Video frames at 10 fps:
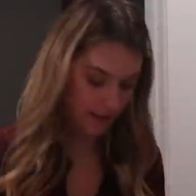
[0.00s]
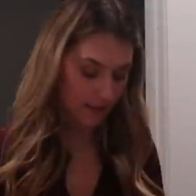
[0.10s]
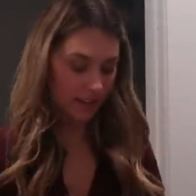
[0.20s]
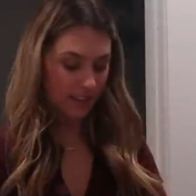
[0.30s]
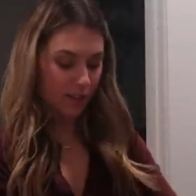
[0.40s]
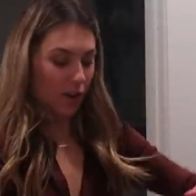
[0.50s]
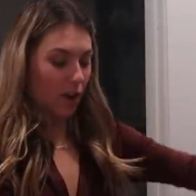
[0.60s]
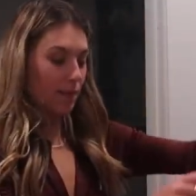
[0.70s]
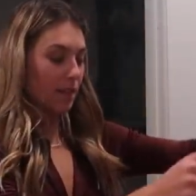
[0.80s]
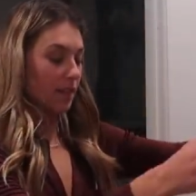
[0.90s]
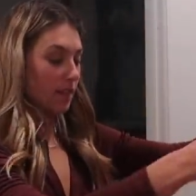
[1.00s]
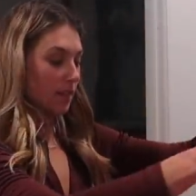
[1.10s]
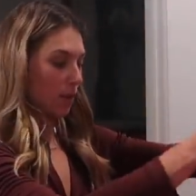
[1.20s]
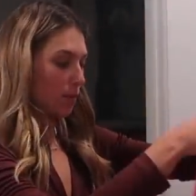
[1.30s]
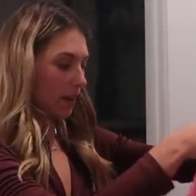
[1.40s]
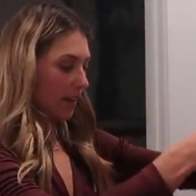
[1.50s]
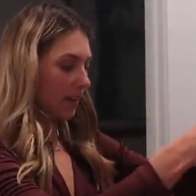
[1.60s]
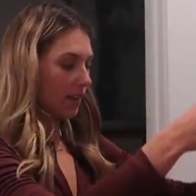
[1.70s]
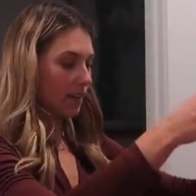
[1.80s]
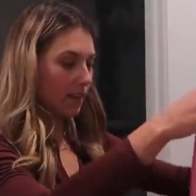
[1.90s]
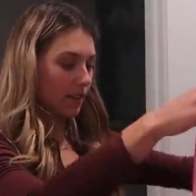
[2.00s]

This top is so pretty.